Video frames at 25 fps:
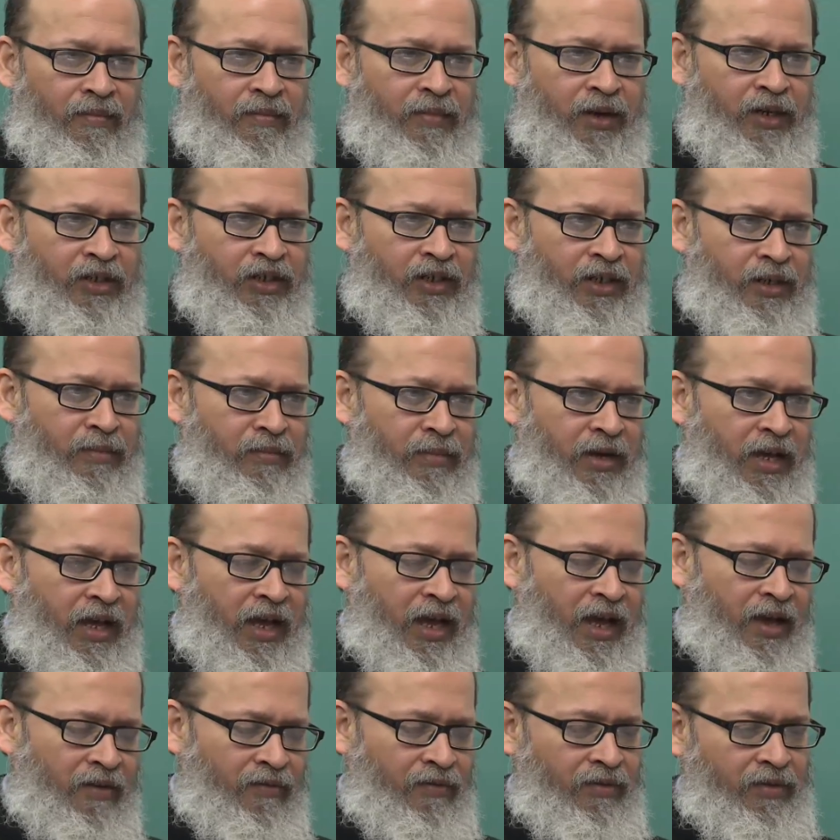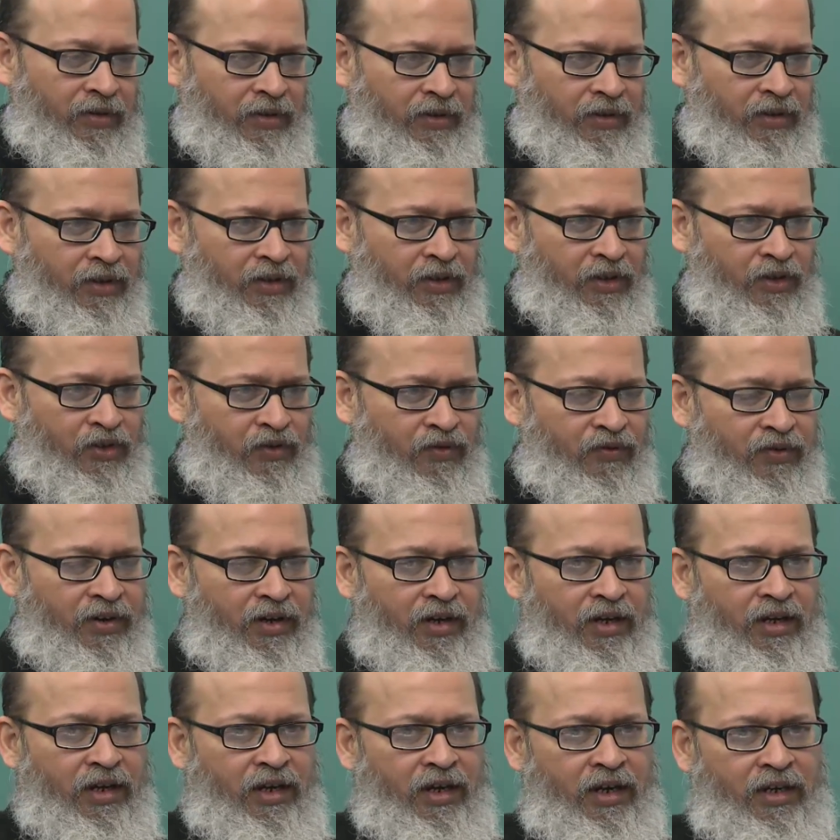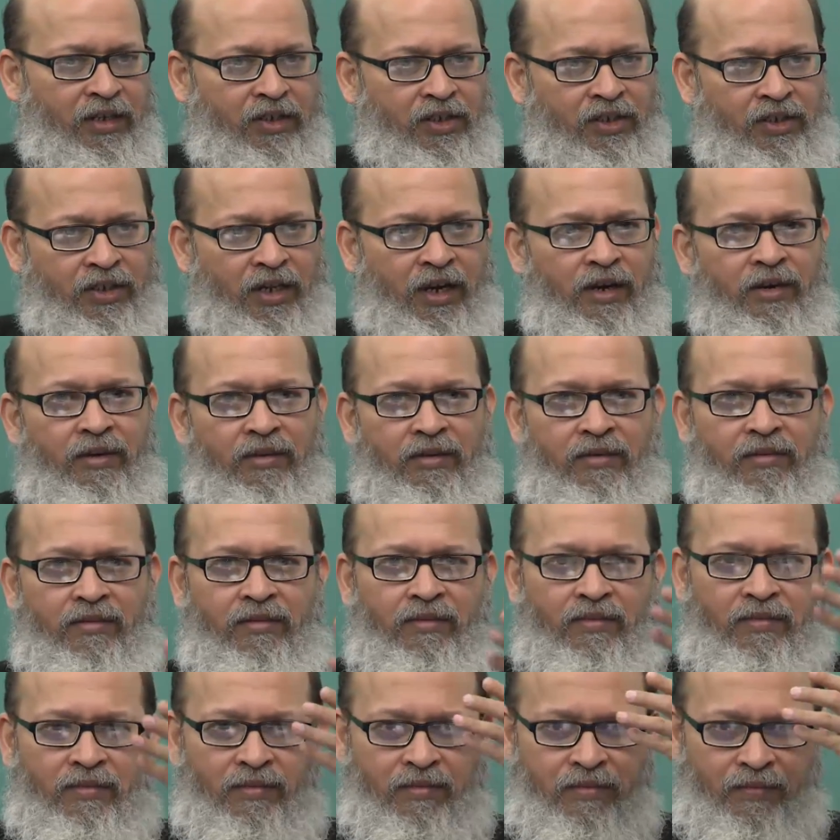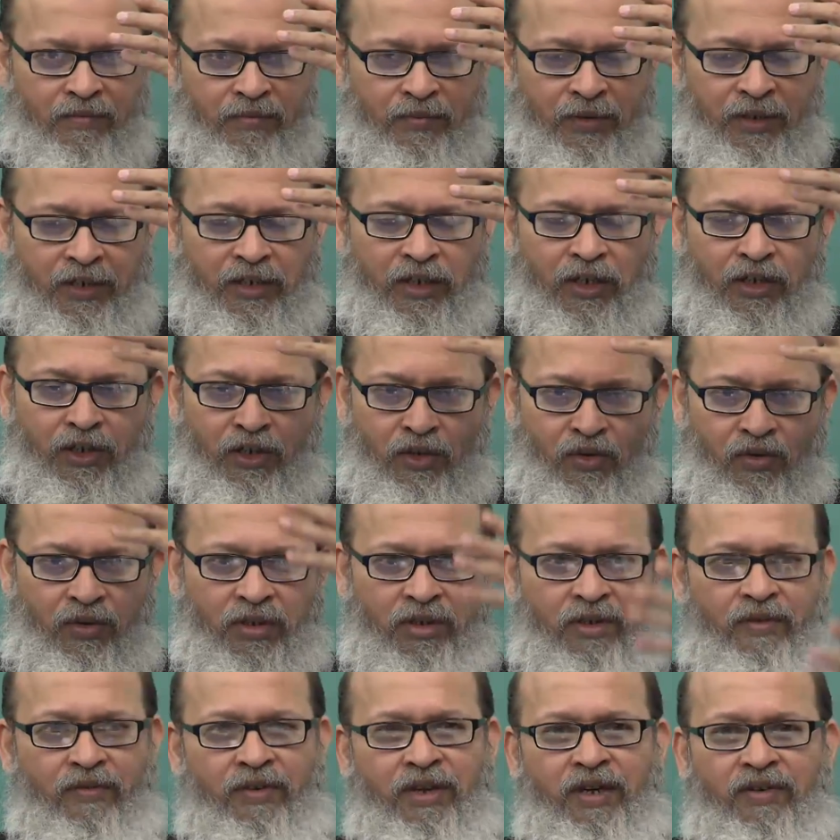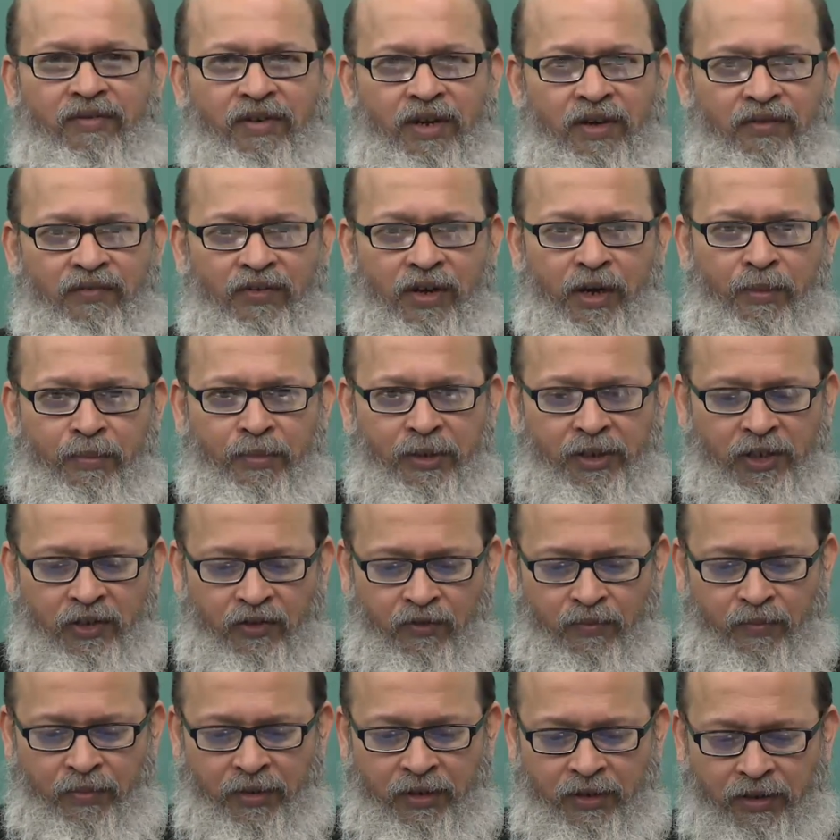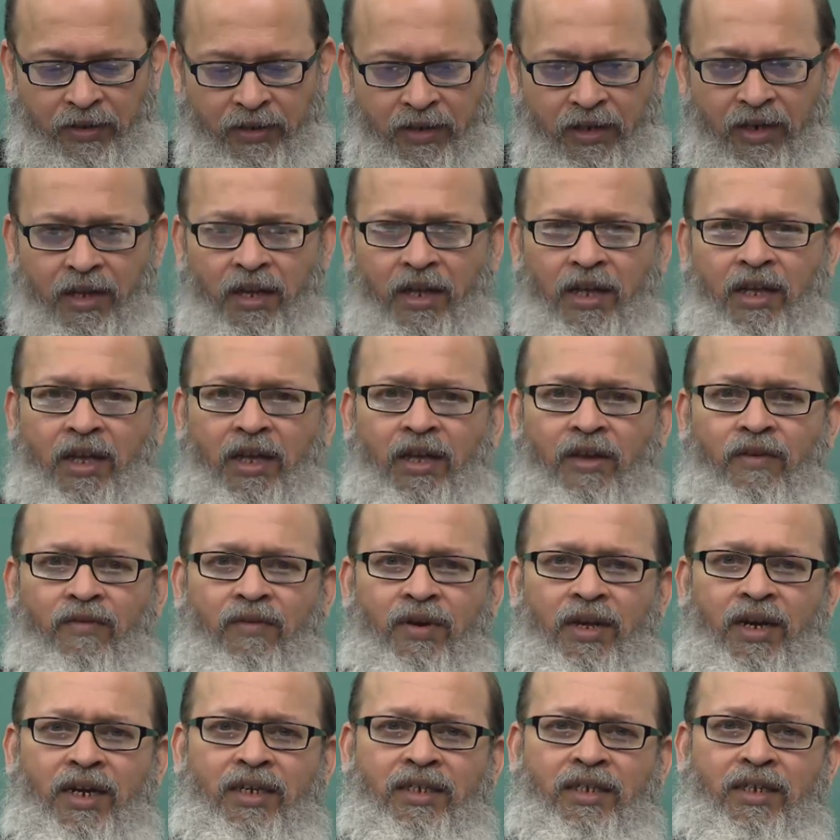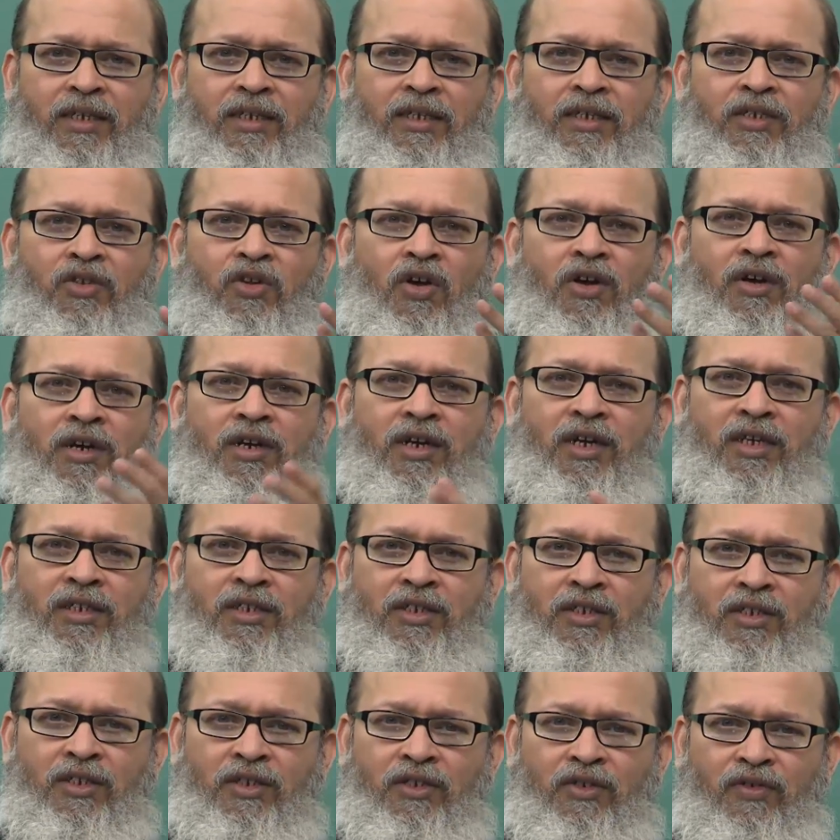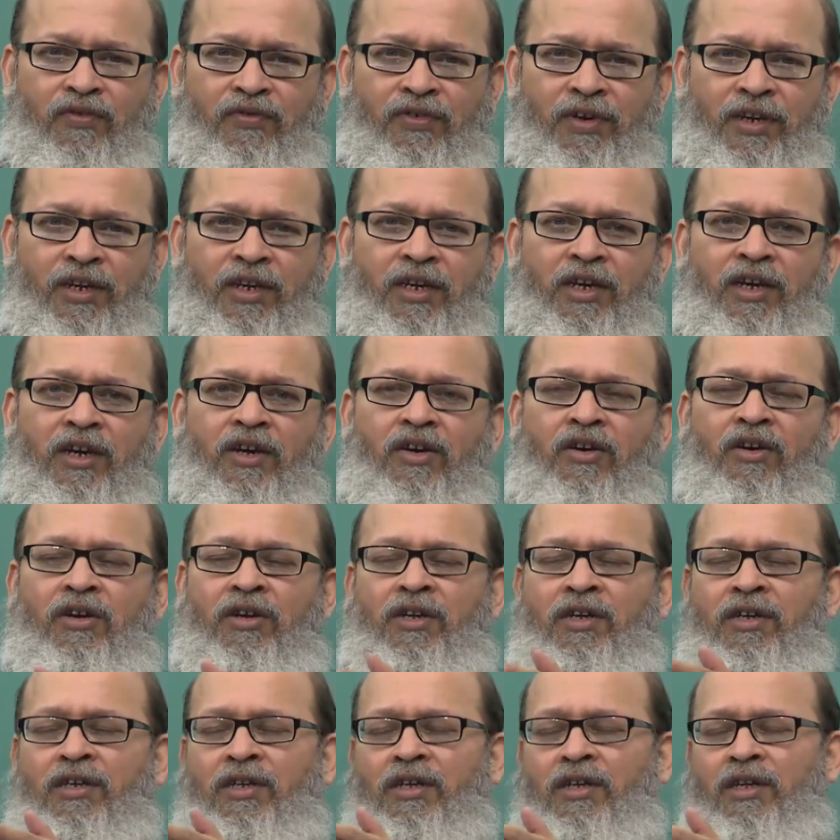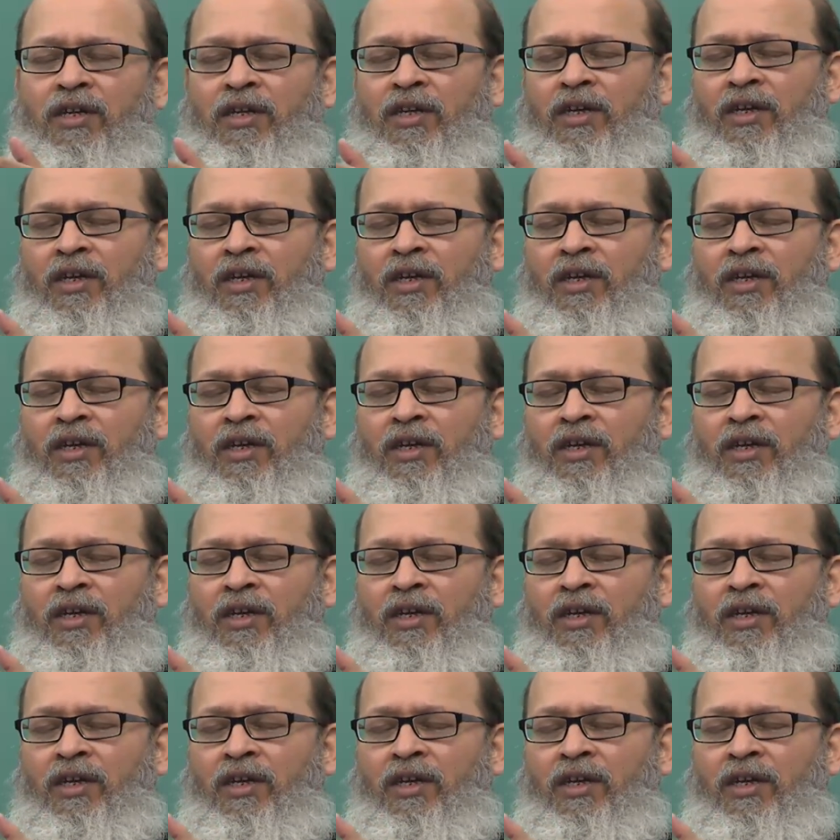patient may have schizophrenia and still present you as a very, very well preserved person, whereas a disorganized schizophrenia or a